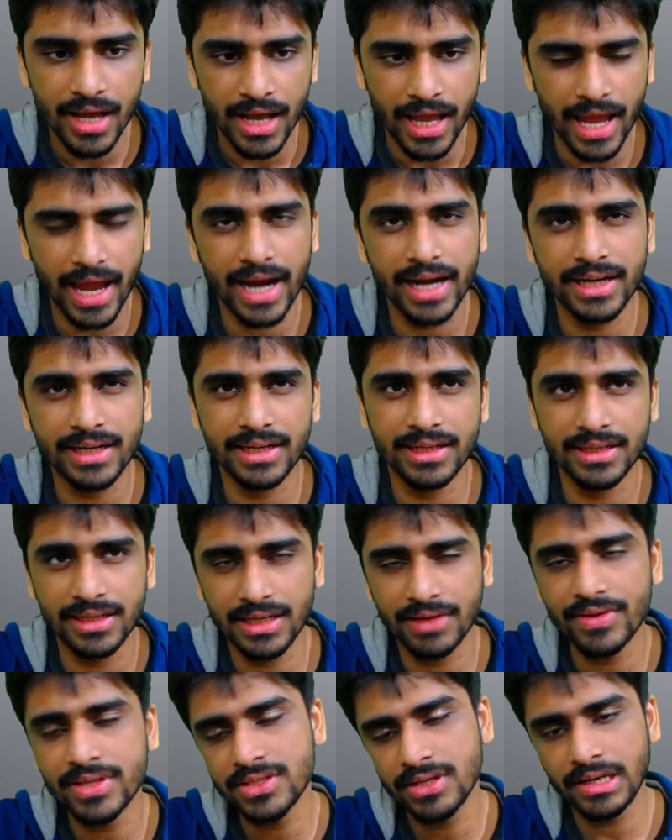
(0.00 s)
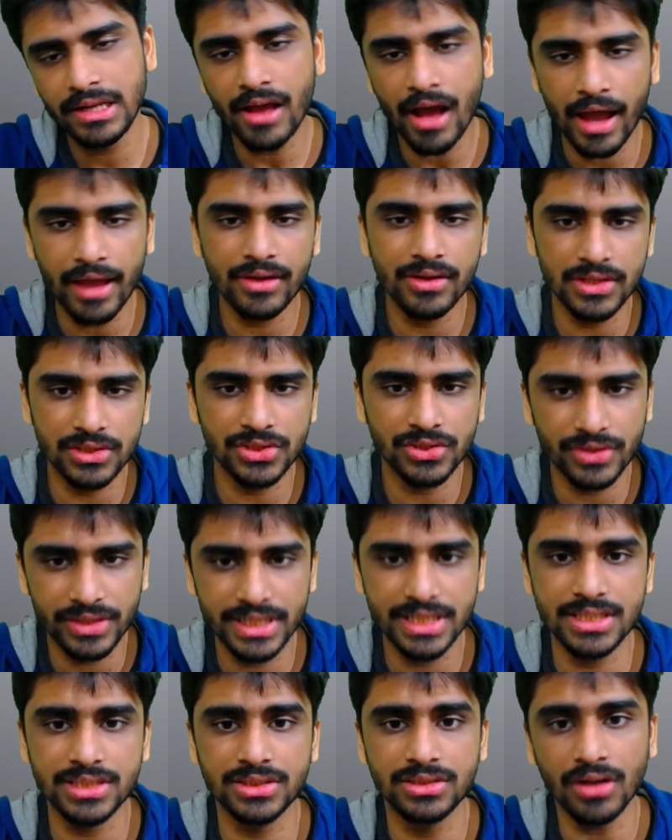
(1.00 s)
And eventually I also
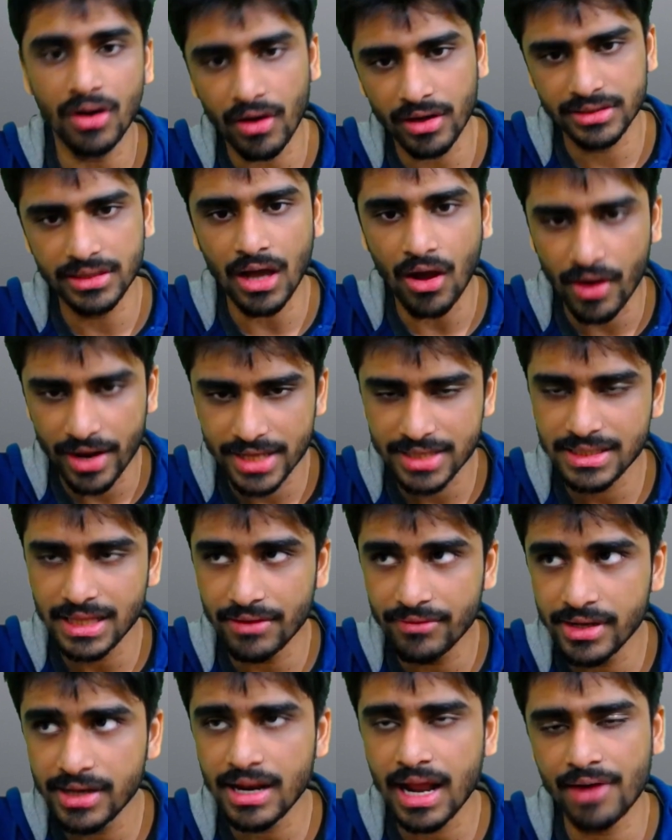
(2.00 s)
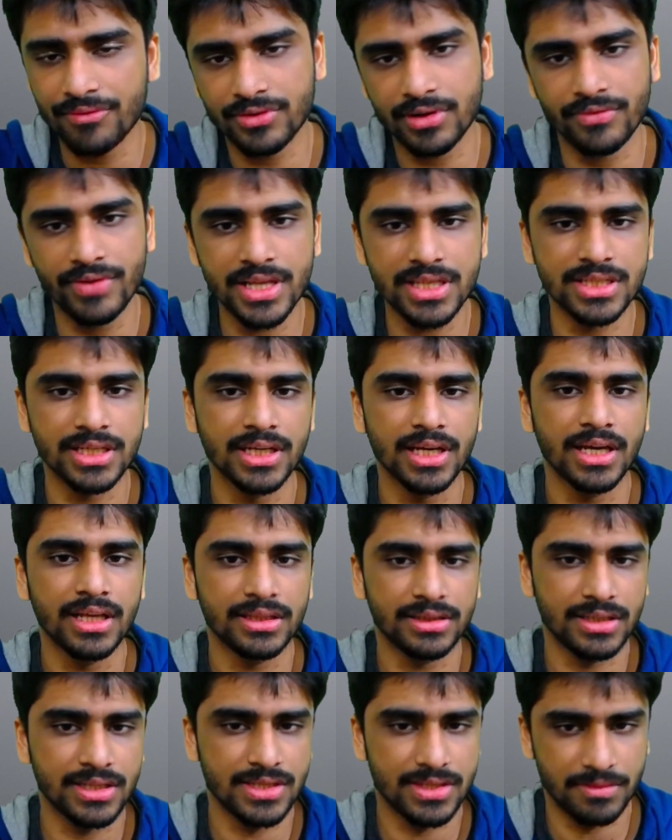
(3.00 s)
reached the orange level, after which
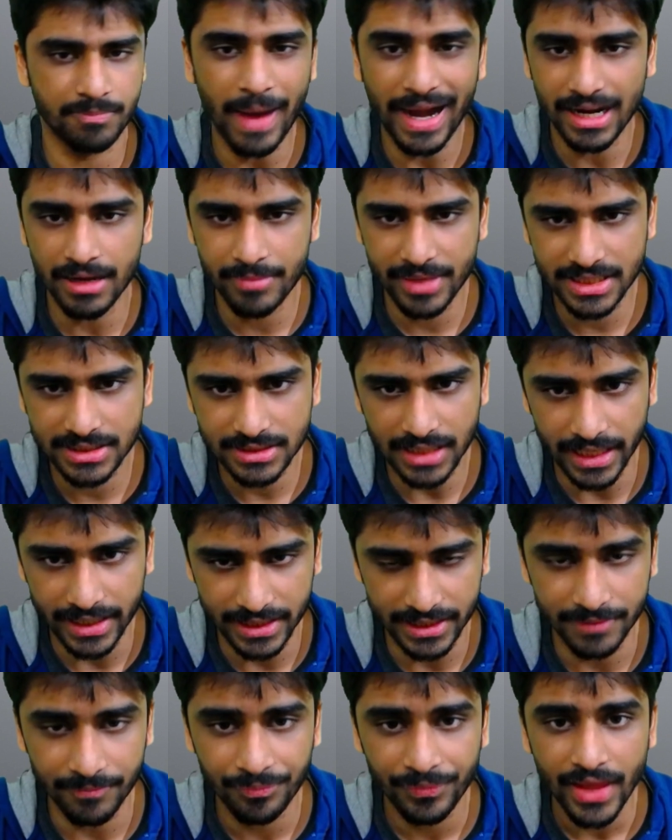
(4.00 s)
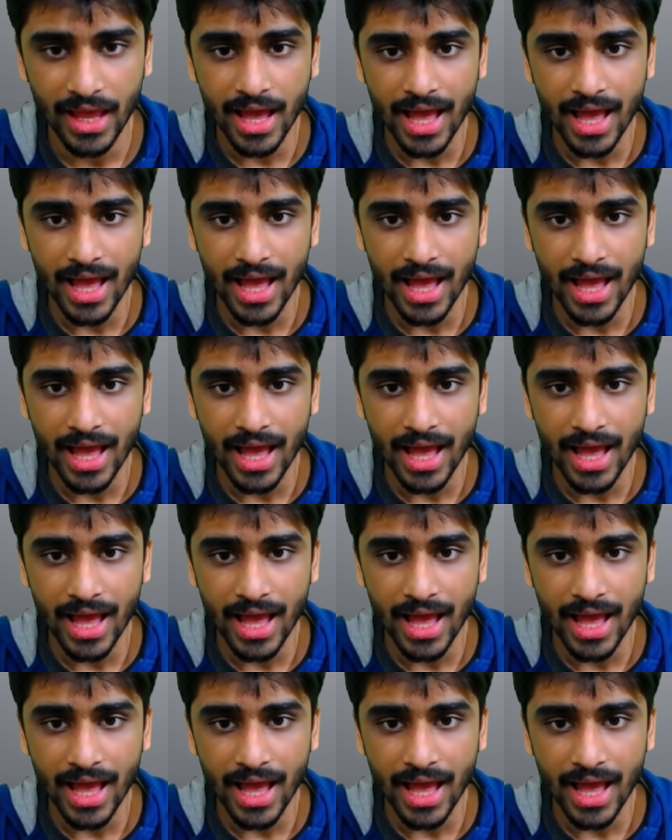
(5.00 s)
this pandemic started.